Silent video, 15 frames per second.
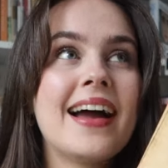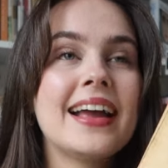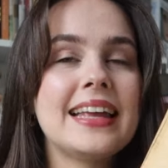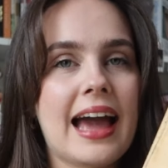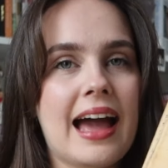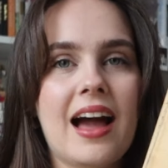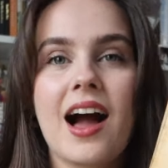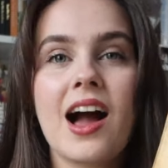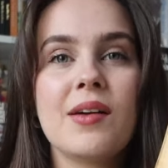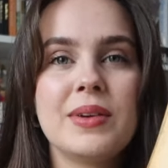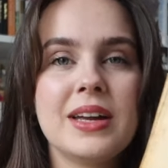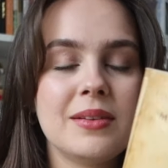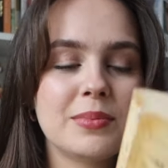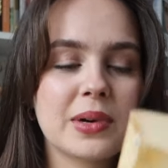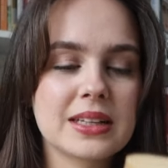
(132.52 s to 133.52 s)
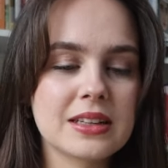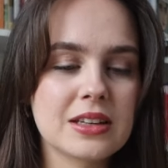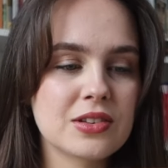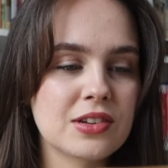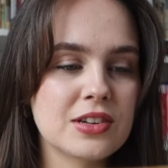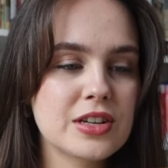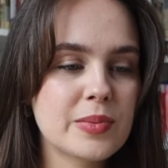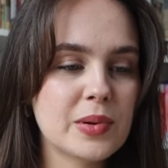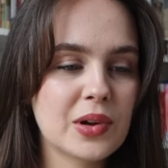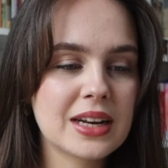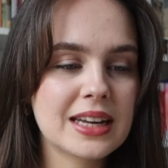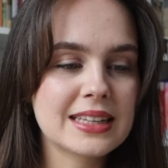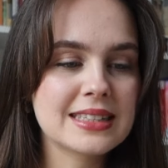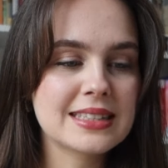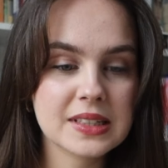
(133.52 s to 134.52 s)
yeah, I mean, bring this on, to be
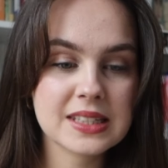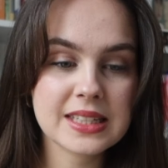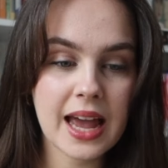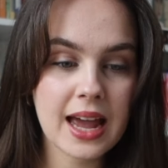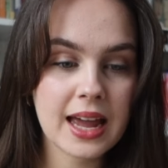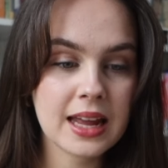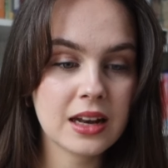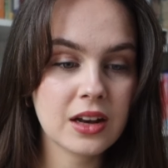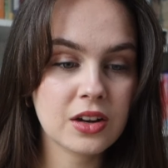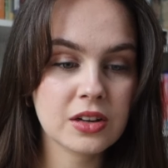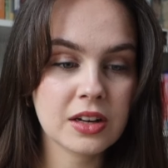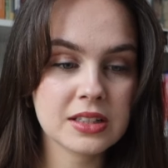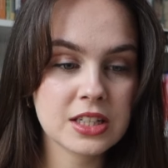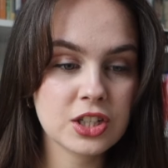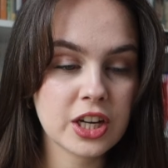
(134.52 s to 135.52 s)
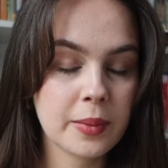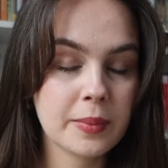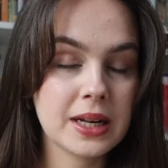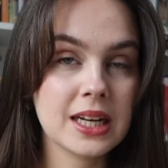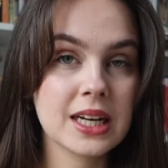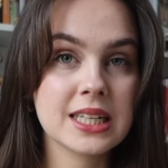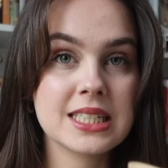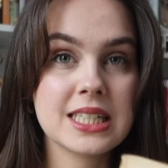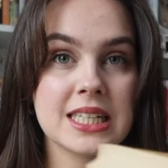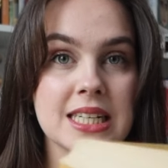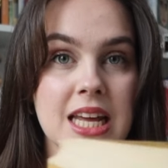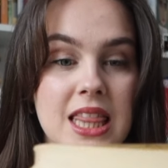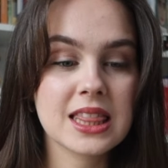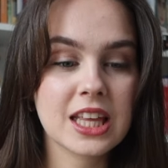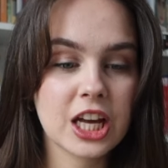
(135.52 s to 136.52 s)
honest. Set in Nazi Germany
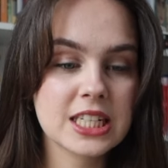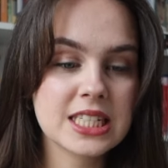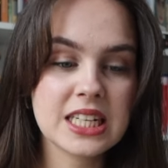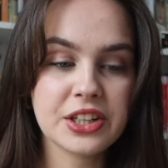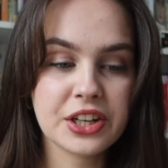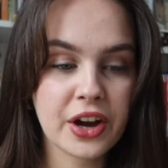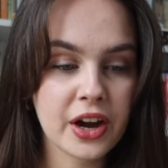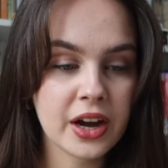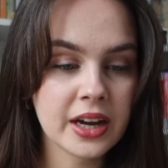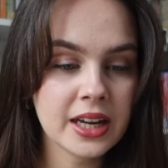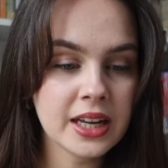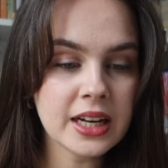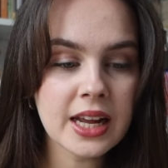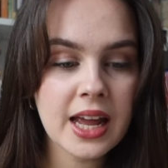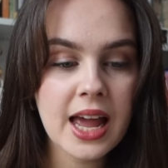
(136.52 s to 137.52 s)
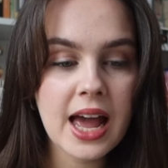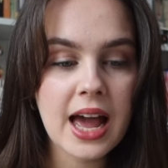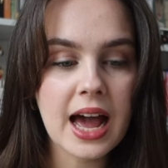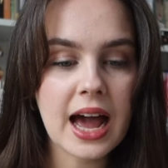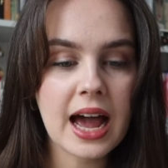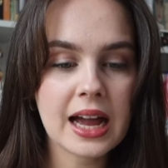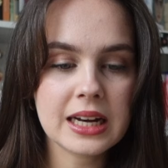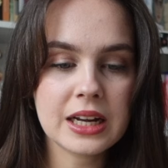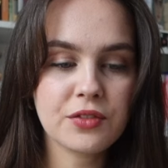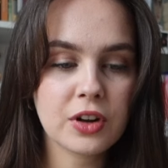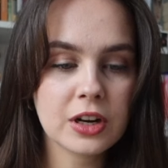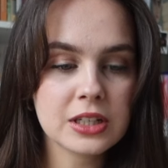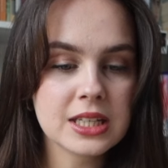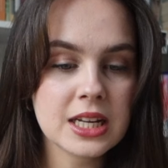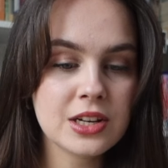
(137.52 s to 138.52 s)
1939, and it
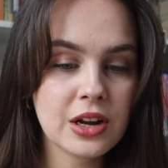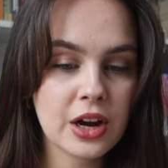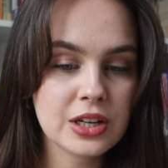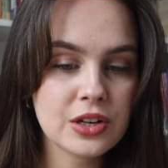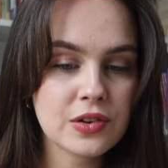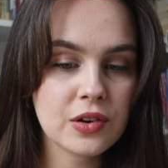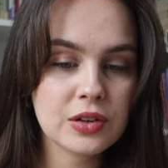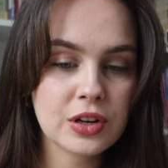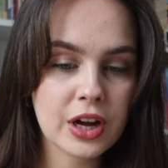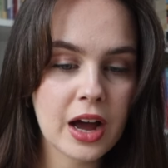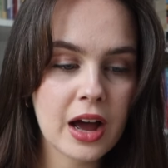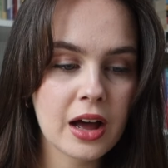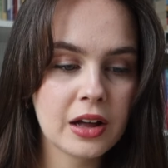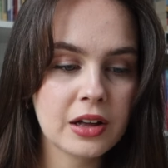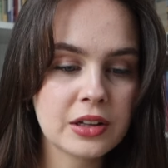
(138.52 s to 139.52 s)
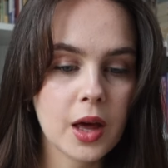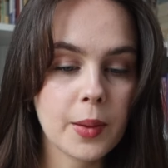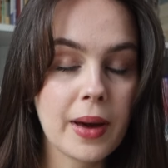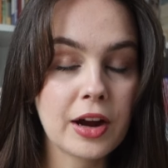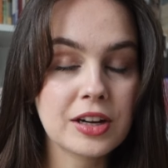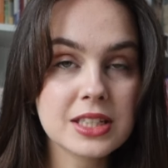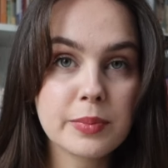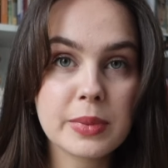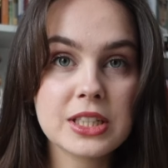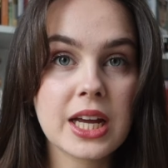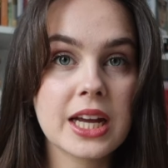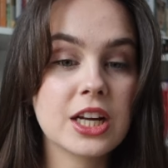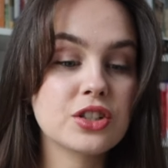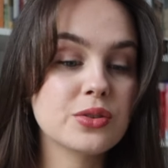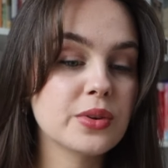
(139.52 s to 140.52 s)
follows a 9-year-old girl. Her parents have been
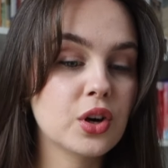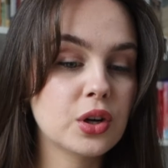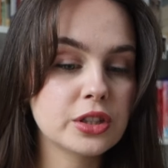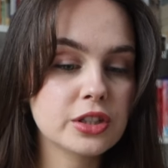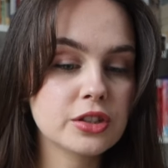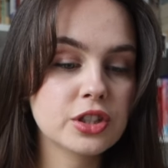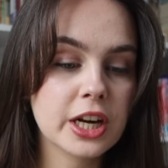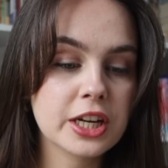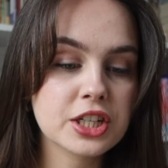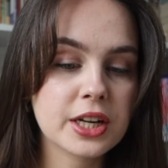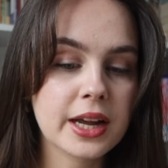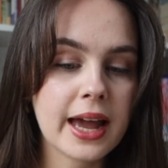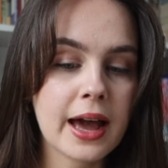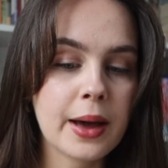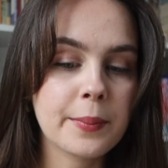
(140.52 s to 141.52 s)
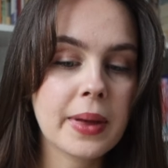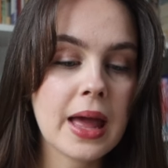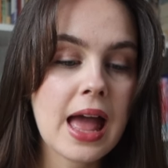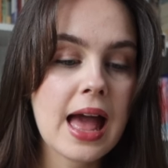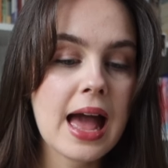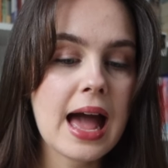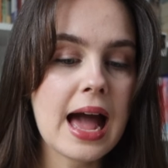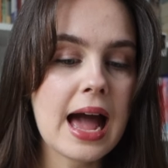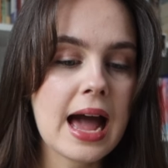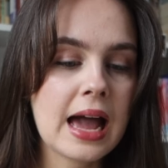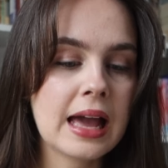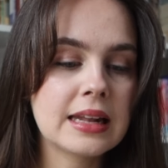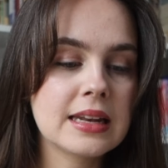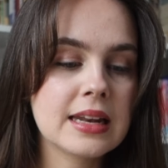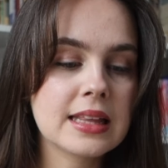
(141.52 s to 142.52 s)
taken to a concentration camp,
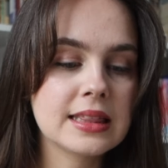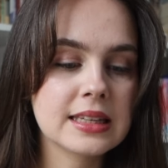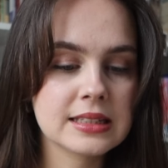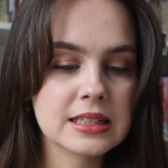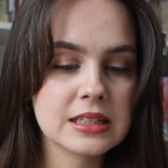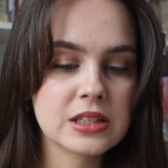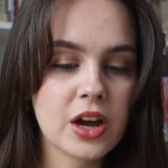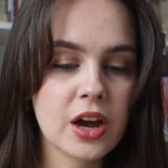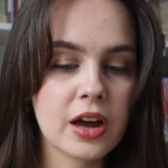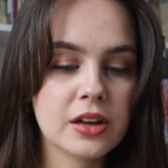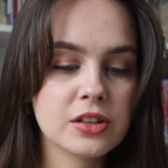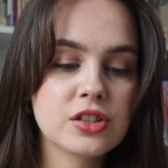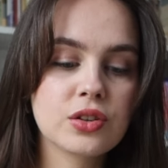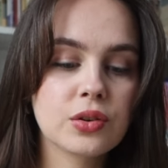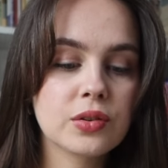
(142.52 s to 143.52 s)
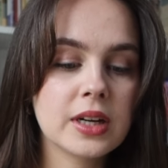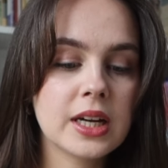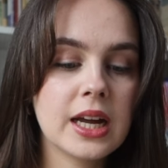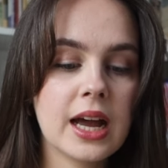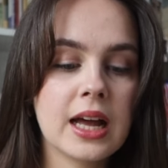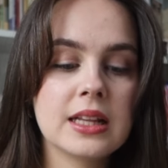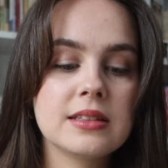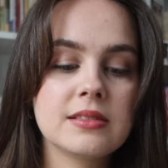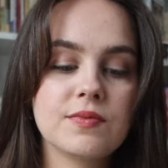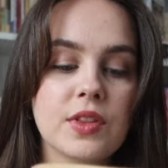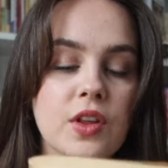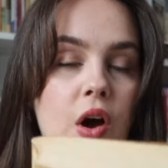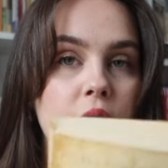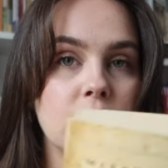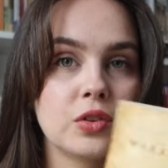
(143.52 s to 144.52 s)
and this is her story, and
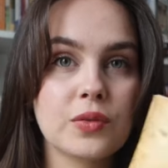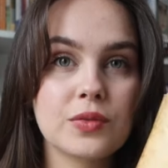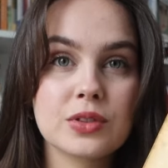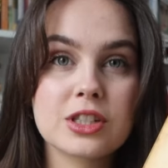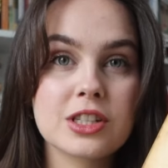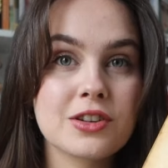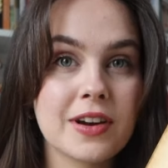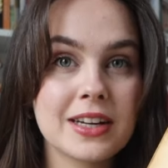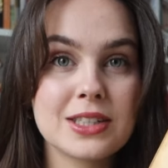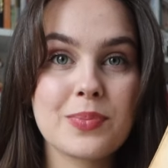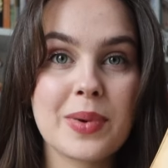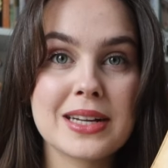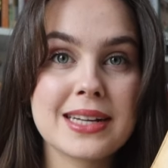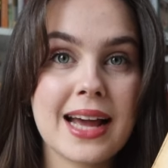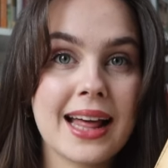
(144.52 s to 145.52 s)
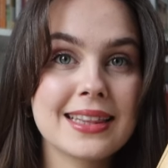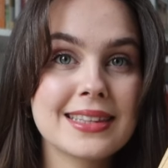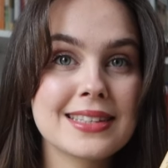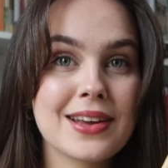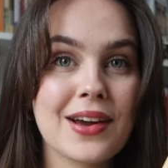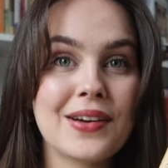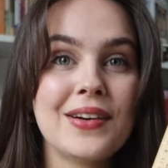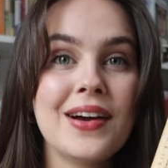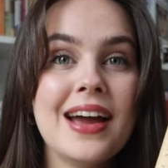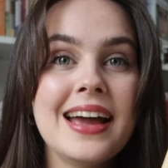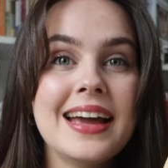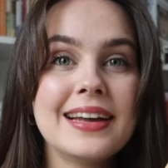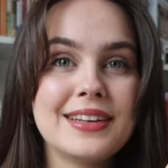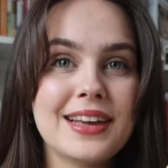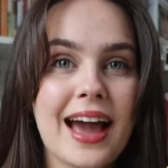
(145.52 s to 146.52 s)
the whole novel's narrated by Death. So
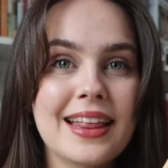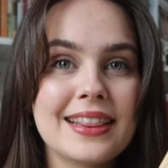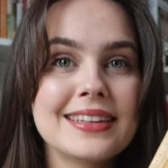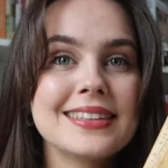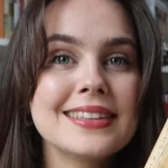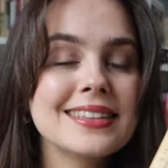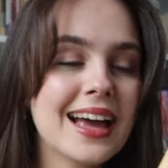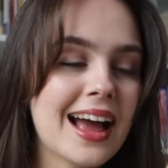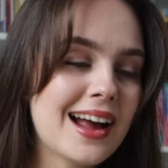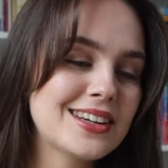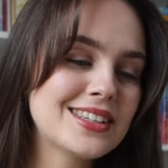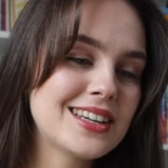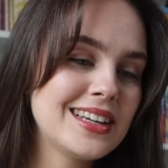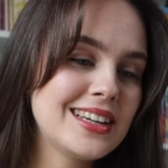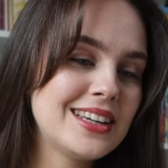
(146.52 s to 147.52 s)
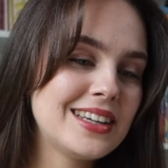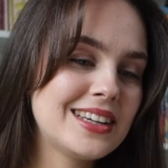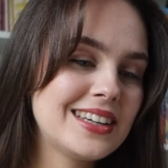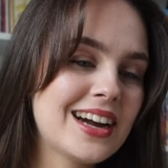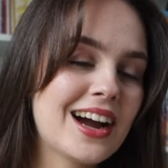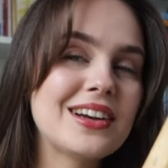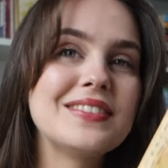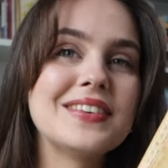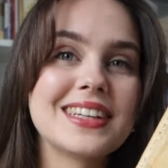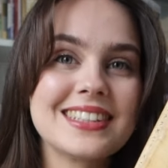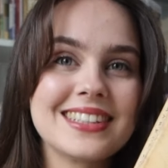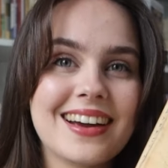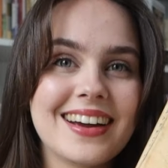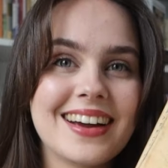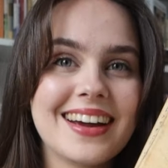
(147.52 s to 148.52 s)
yeah, this is actually kind of
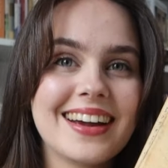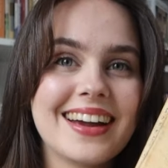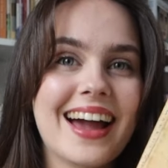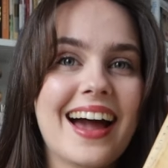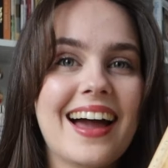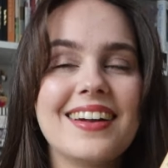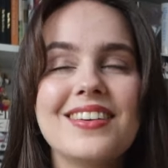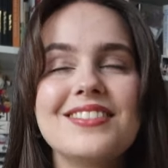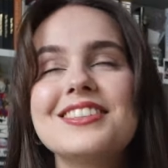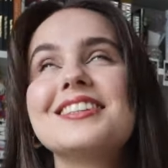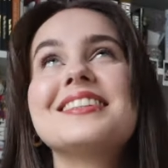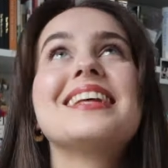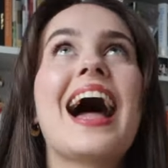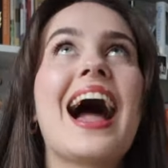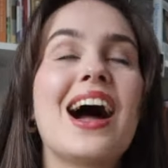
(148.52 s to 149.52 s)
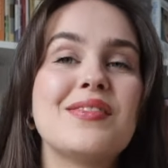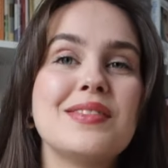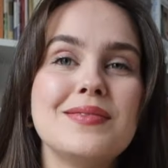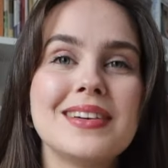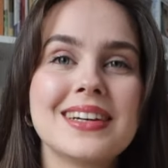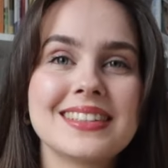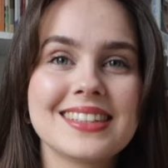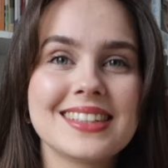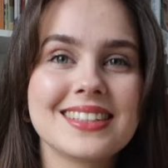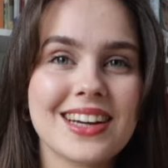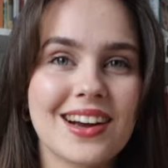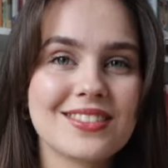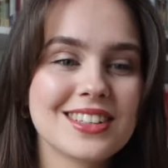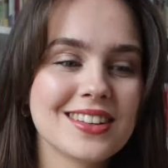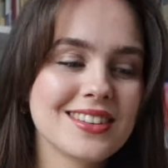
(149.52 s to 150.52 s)
exciting, and I'm just happy because it's
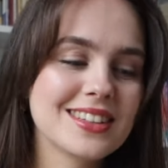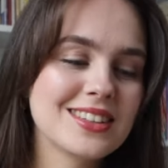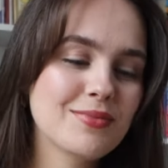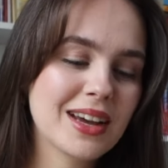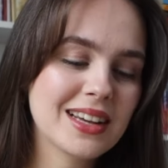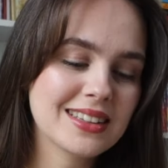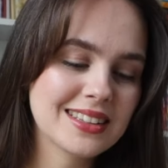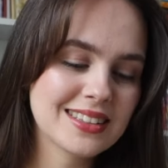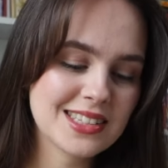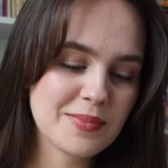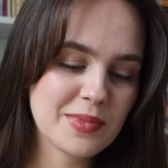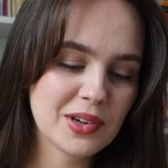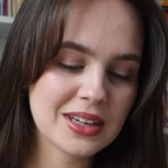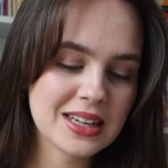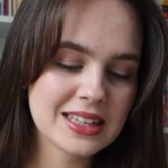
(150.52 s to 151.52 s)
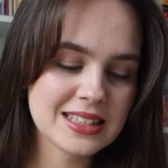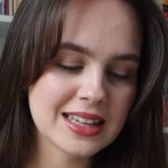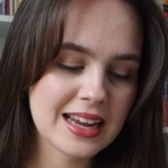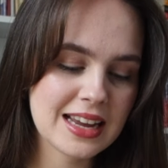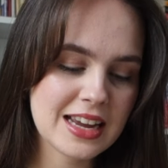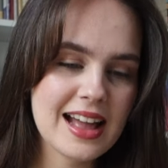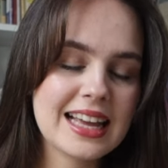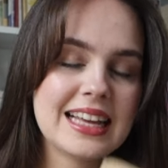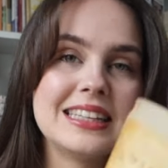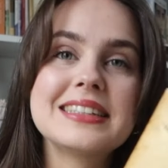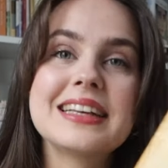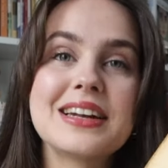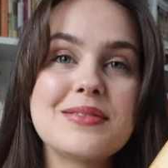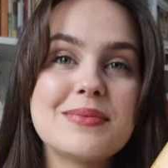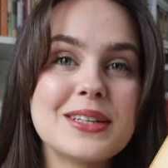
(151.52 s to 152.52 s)
Jam Shed that's picked this, to be honest. Like, he's
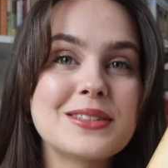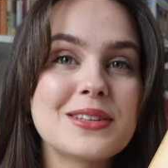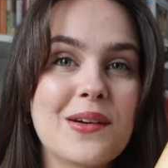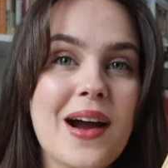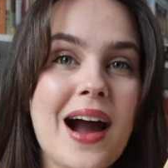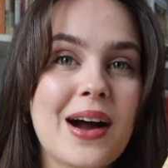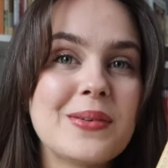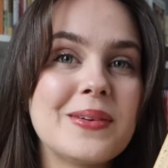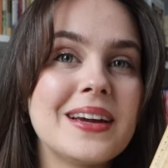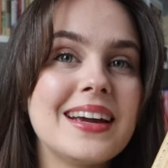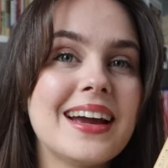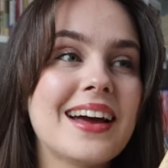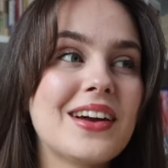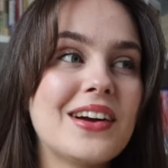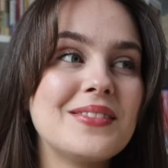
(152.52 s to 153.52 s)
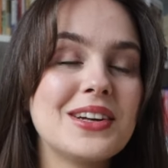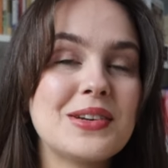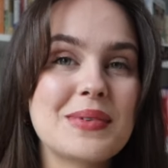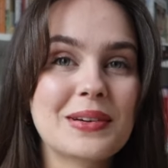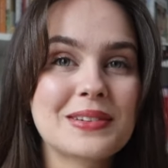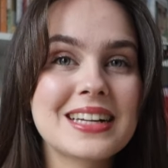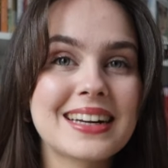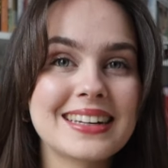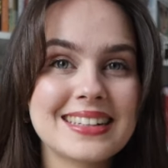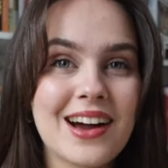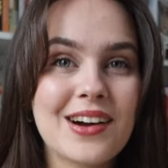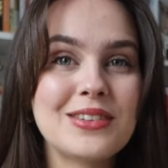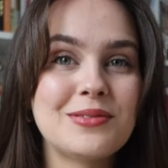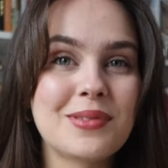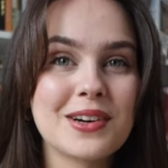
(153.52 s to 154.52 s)
gonna be so happy and I'm gonna be able to like
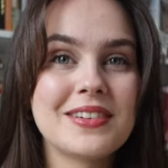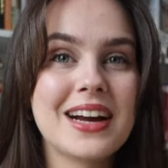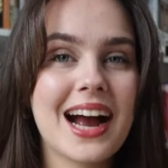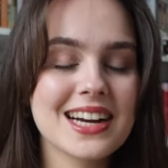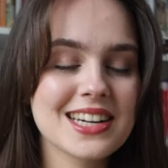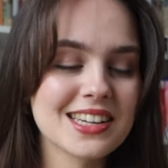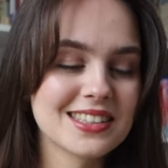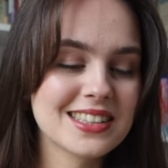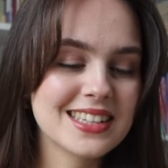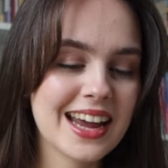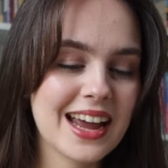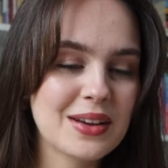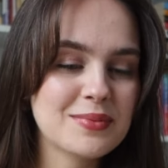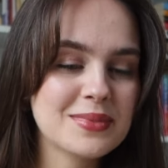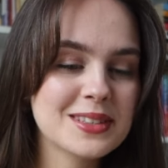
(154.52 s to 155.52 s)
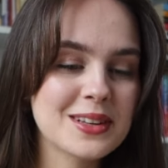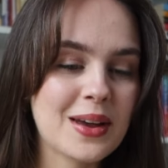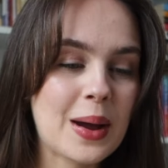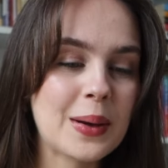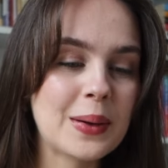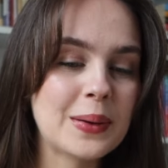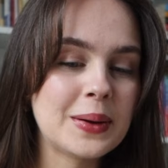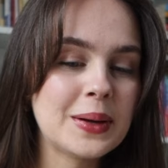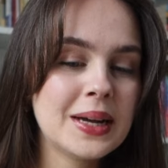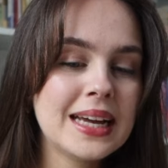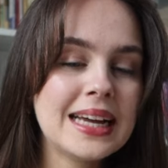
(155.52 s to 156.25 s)
tell all my reactions to him. So